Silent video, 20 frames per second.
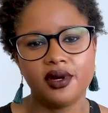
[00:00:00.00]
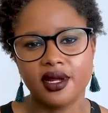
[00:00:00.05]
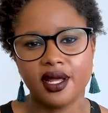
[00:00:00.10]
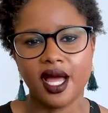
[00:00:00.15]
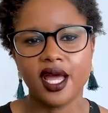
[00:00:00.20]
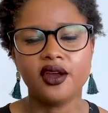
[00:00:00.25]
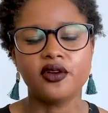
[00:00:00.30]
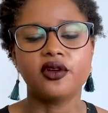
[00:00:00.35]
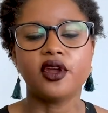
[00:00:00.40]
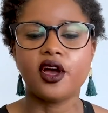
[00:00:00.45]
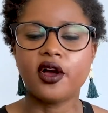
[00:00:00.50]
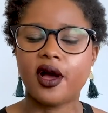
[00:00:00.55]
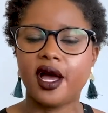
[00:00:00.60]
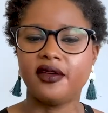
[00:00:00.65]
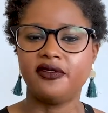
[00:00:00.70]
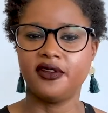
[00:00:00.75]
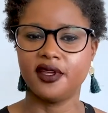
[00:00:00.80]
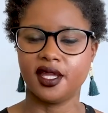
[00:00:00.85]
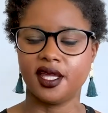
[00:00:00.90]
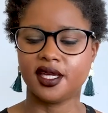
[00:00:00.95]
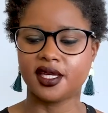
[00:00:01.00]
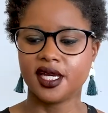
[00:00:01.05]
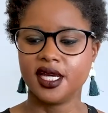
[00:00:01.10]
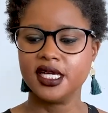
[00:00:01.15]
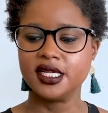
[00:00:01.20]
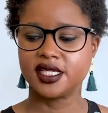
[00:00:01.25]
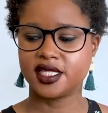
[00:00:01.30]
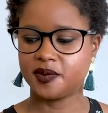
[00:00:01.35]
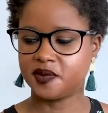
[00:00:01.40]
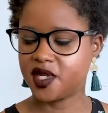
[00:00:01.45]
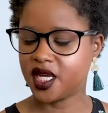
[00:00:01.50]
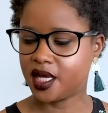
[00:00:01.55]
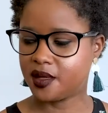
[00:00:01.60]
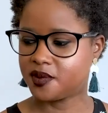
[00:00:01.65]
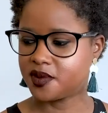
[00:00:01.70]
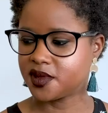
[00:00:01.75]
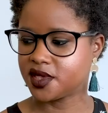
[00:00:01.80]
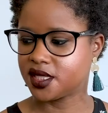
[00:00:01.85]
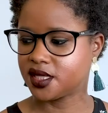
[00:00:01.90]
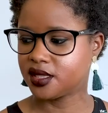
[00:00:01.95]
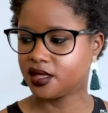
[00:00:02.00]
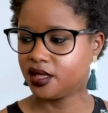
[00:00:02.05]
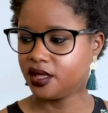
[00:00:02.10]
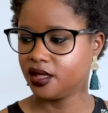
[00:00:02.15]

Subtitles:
I don't know. I feel like sometimes